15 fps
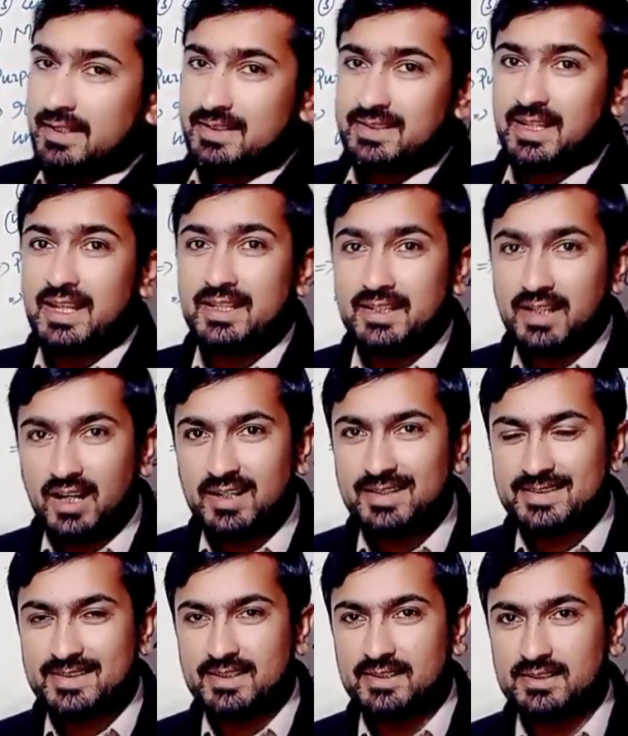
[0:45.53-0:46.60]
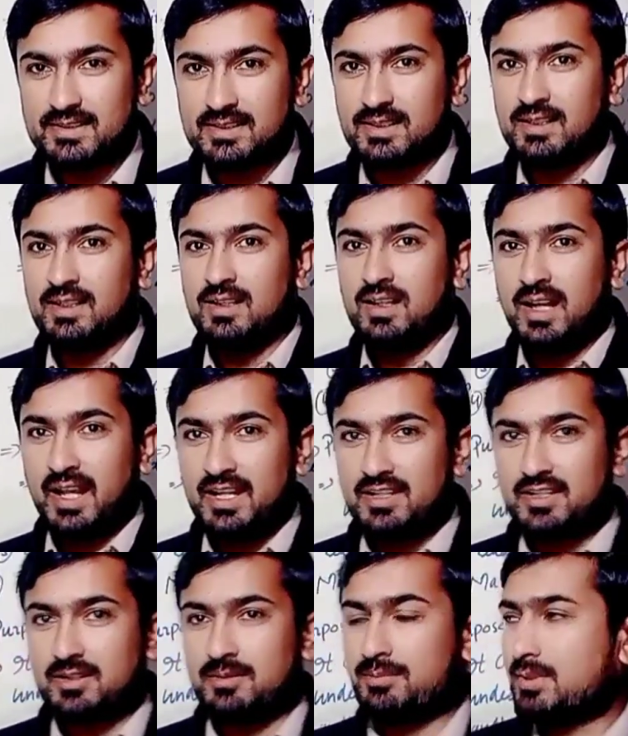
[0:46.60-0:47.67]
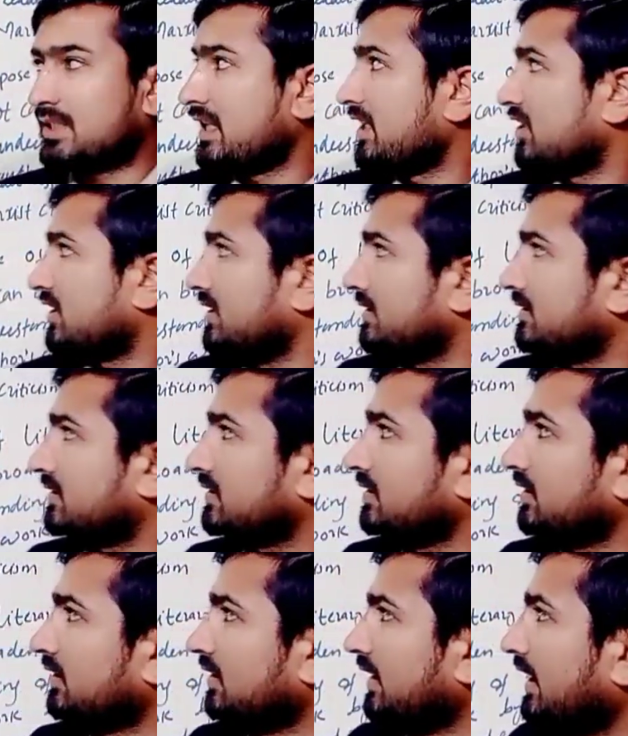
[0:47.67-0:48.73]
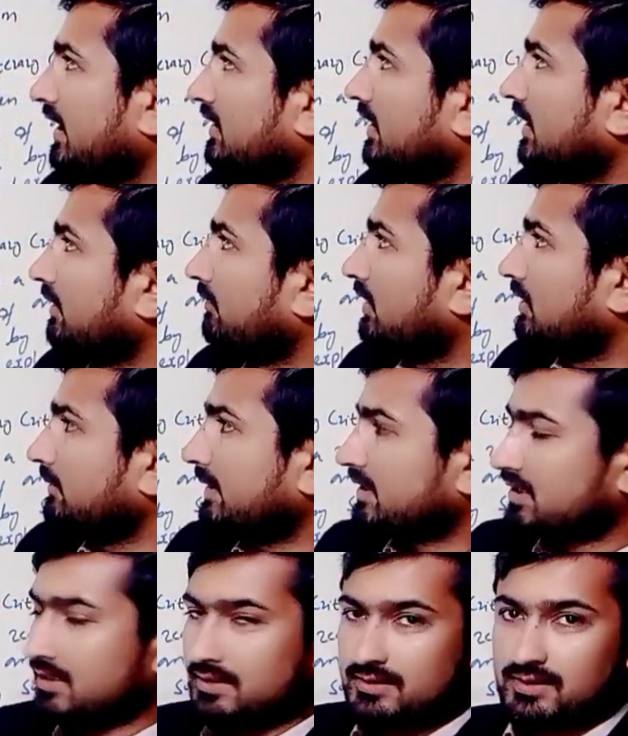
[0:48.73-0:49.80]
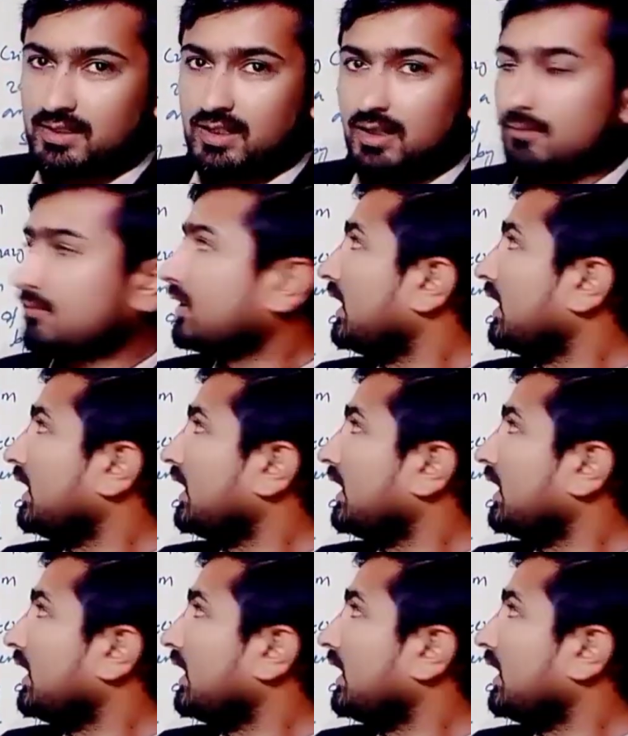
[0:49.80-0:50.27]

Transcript: is analysis, interpretations, and evaluations of